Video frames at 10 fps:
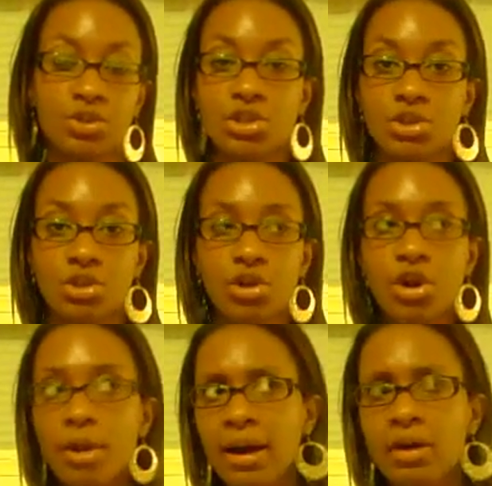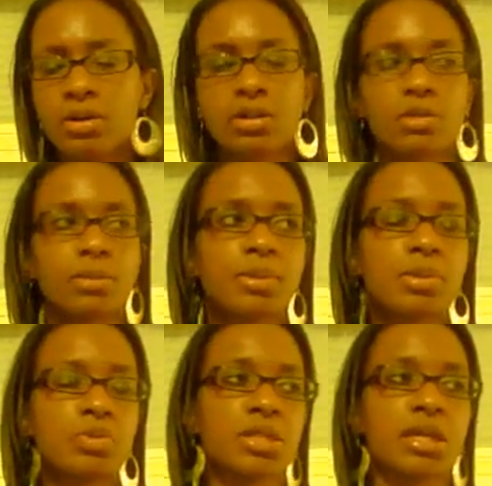You need to talk to her about it. So
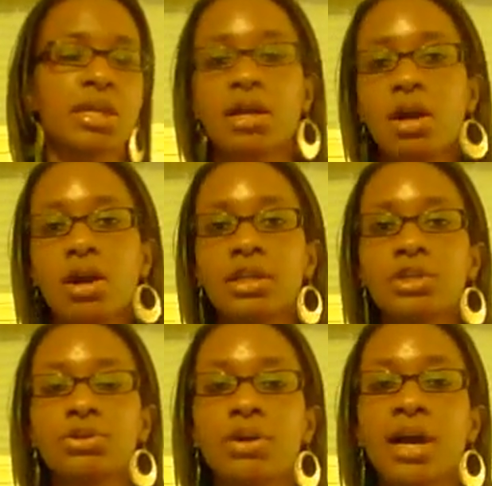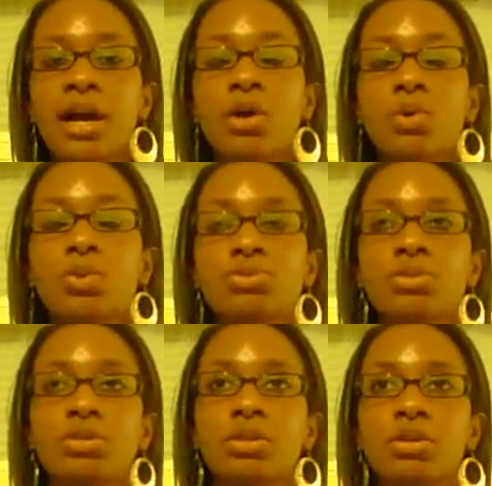Mimi was saying, Carly, you know how,
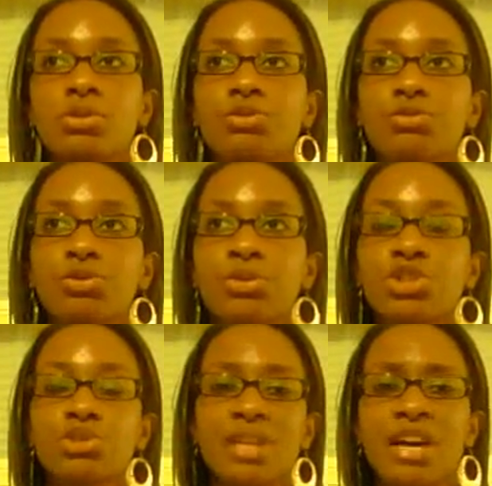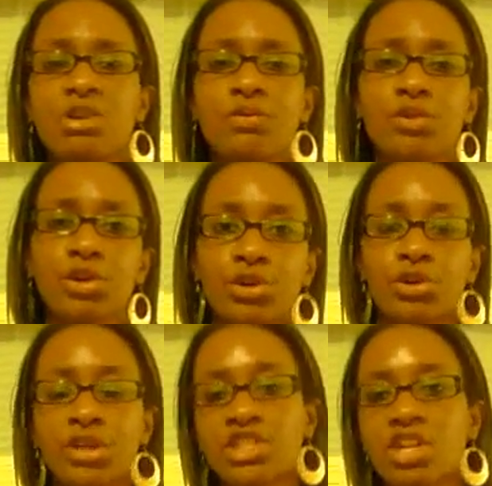you know, the rumor. She was like, I don't know if you
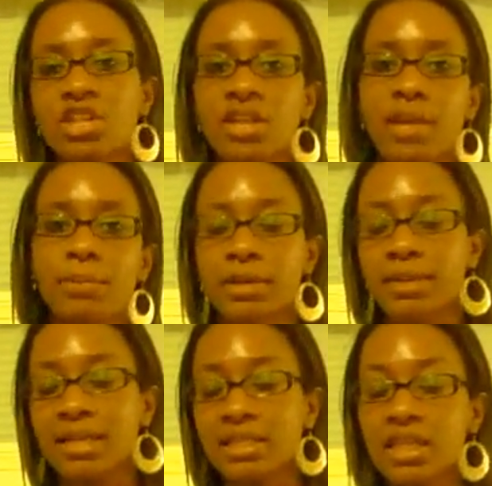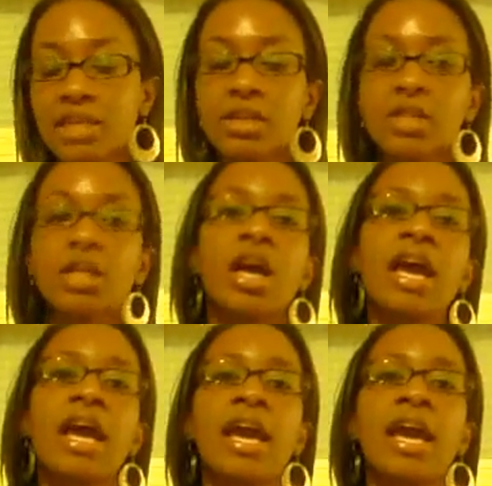heard that Jocelyn got pregnant by Stevie.